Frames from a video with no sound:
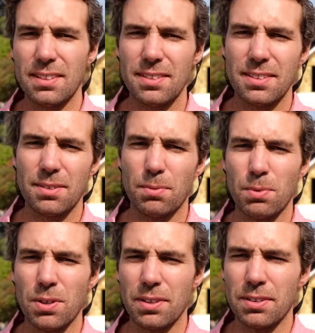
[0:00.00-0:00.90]
this
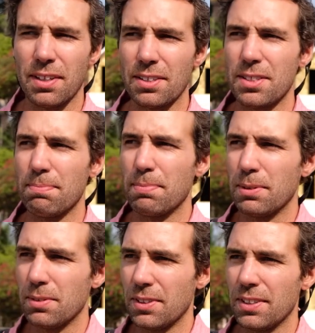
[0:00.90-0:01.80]
Wat is actually
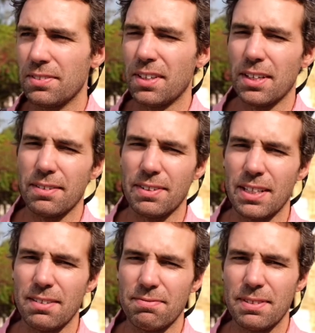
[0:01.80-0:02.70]
built on the site of a
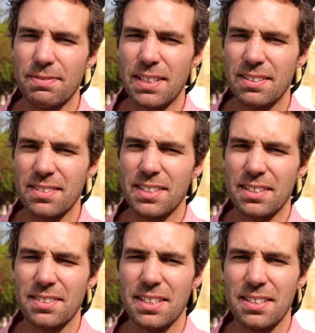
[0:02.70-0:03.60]

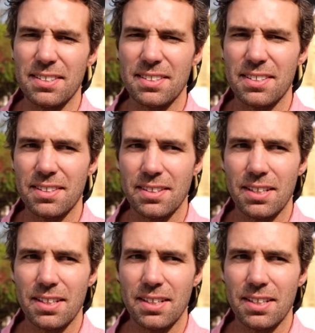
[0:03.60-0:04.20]
1560s